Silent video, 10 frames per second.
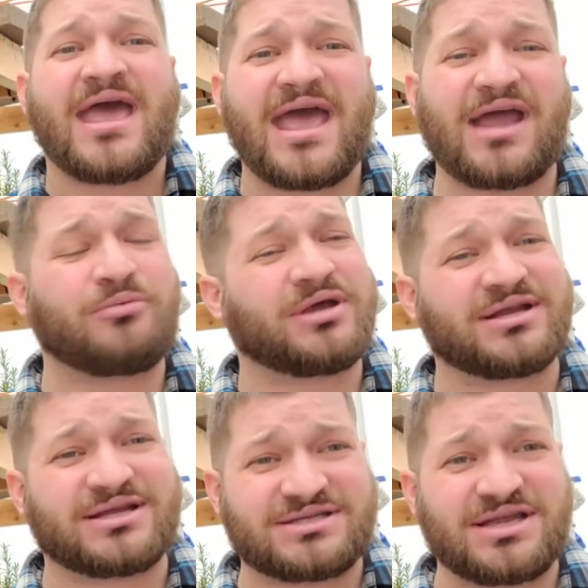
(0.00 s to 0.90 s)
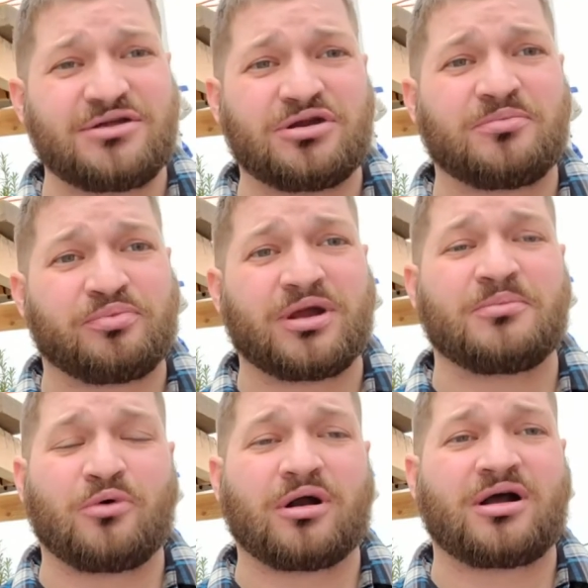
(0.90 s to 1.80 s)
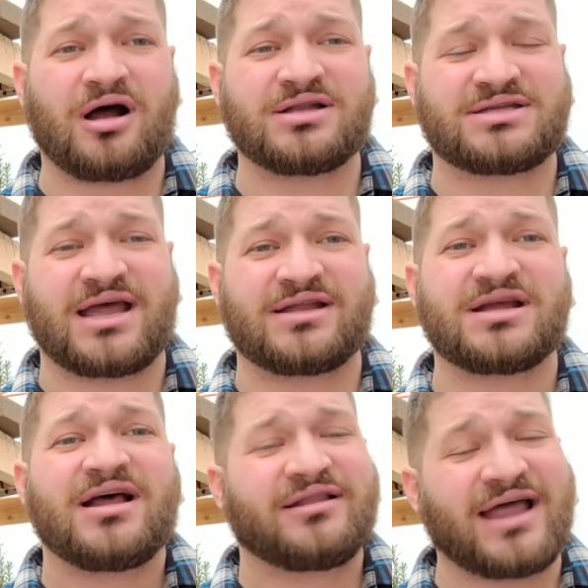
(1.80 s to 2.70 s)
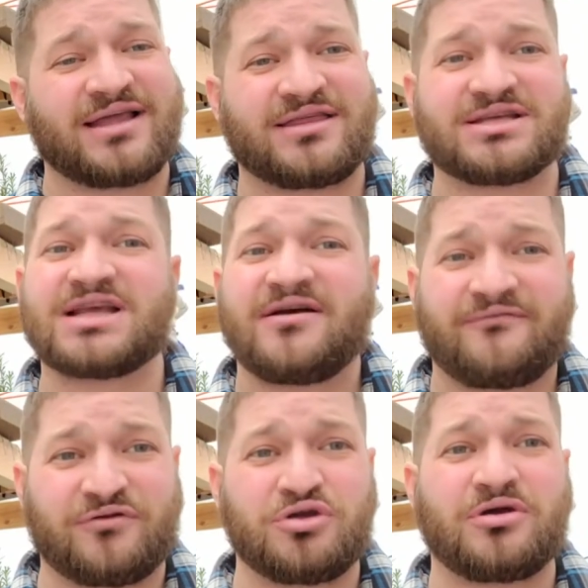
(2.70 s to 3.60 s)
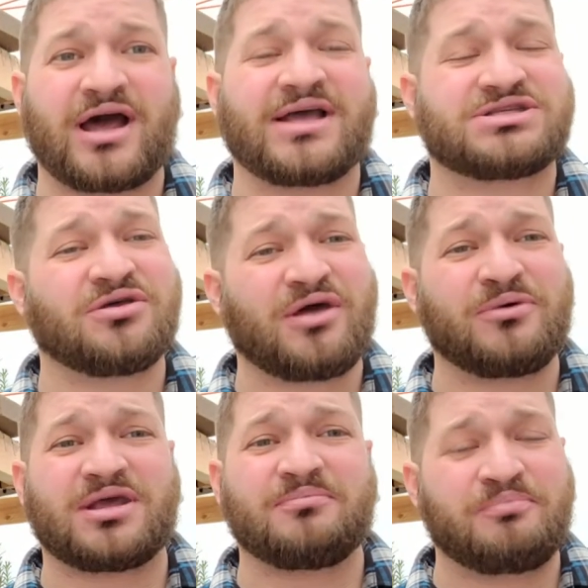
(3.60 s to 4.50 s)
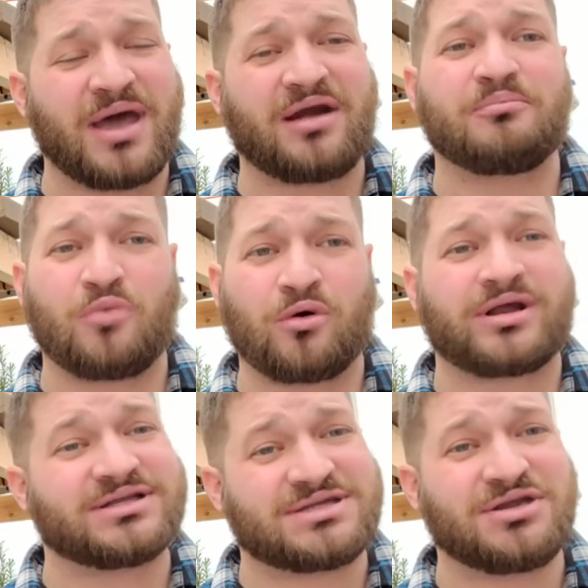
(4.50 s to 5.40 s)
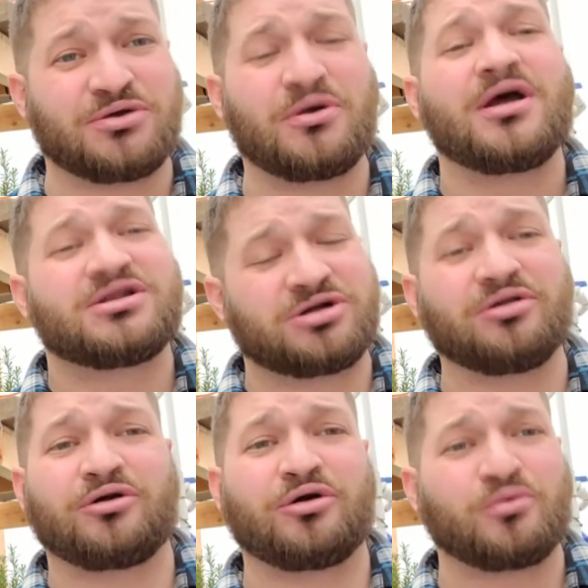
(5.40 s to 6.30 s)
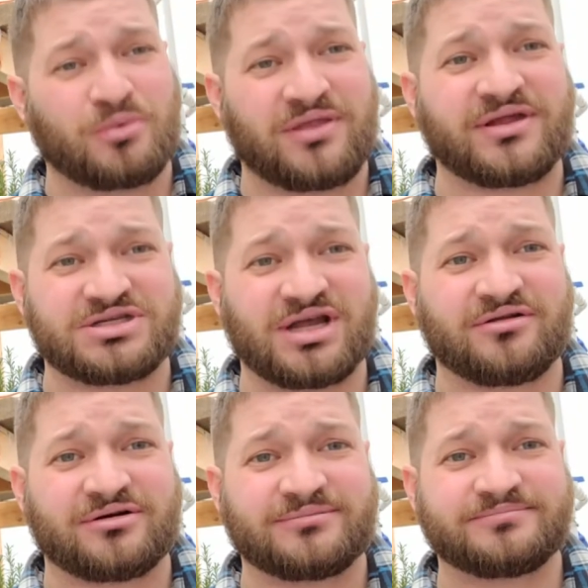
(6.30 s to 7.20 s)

and we can continue to bring more content like this for you guys, so that we can better more continue to learn with each other.